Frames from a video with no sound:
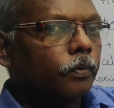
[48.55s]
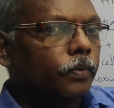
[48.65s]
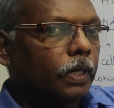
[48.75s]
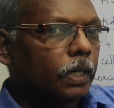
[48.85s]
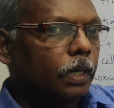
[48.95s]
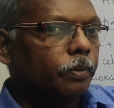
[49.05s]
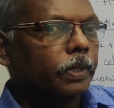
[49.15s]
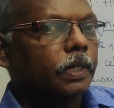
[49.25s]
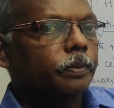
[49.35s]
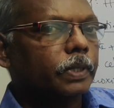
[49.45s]
For
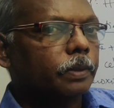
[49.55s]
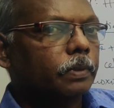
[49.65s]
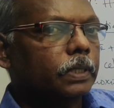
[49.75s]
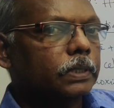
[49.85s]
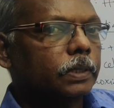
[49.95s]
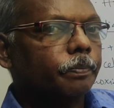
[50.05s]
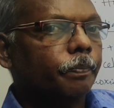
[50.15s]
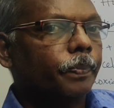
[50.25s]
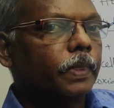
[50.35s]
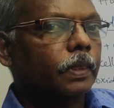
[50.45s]
carbohydrate metabolism,
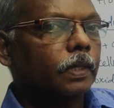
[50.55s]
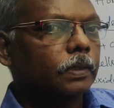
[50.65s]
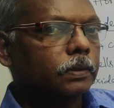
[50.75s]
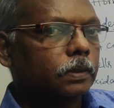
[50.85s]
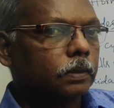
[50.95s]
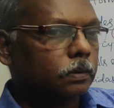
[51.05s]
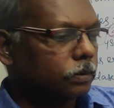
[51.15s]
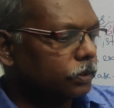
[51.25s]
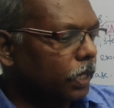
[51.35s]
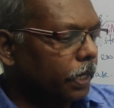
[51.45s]
the
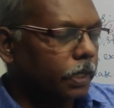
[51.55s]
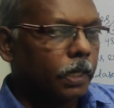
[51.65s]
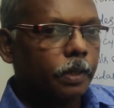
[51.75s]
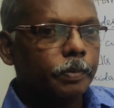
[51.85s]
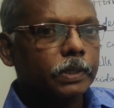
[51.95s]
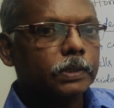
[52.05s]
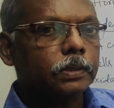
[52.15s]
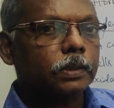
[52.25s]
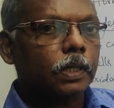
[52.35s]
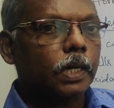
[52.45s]
joint name
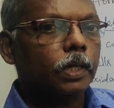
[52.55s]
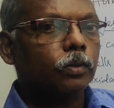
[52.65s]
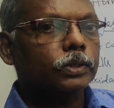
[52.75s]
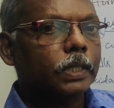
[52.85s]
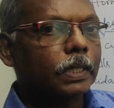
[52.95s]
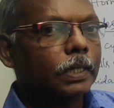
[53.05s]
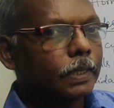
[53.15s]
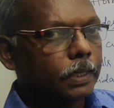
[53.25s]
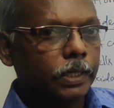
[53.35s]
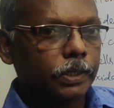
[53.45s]
is glycosidic
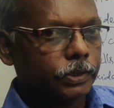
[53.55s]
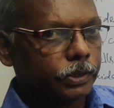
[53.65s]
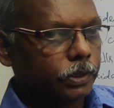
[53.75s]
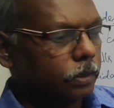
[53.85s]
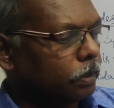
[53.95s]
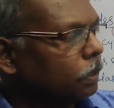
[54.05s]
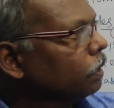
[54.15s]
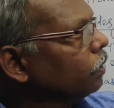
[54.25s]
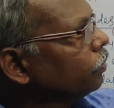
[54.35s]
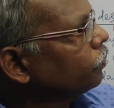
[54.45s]
linkage.
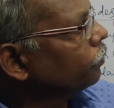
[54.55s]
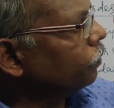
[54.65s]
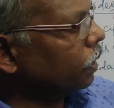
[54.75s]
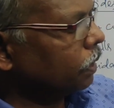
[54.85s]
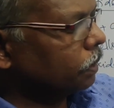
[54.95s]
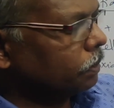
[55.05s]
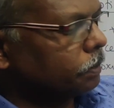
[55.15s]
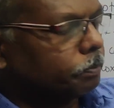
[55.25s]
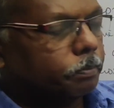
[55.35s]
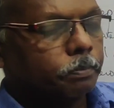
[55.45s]

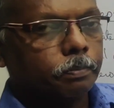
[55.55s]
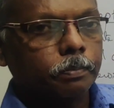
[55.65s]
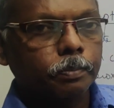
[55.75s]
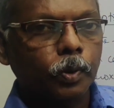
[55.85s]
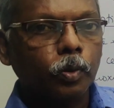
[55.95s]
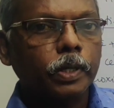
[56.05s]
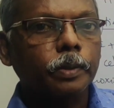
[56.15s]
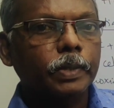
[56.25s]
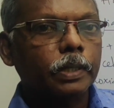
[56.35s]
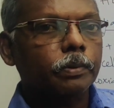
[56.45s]
For
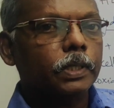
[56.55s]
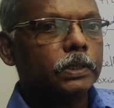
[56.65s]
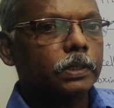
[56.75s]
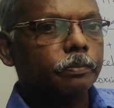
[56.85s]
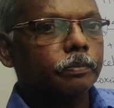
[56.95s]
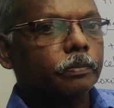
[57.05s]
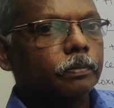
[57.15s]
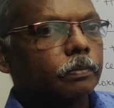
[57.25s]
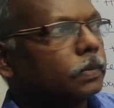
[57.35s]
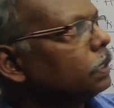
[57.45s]
protein metabolism,
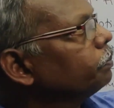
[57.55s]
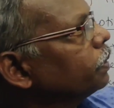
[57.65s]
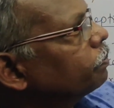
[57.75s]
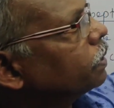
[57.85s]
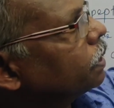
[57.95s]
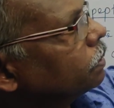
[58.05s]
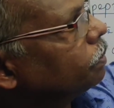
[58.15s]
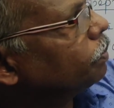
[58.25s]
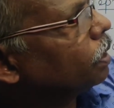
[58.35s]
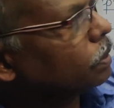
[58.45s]

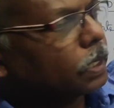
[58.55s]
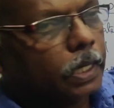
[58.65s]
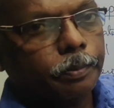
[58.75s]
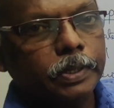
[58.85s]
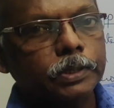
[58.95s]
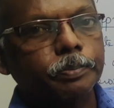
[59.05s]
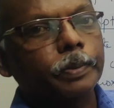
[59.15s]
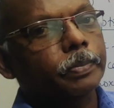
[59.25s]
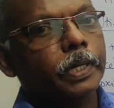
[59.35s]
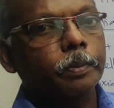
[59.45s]
the bond name is
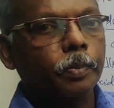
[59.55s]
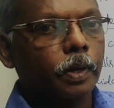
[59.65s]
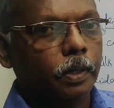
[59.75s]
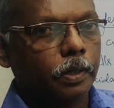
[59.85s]
peptide bond.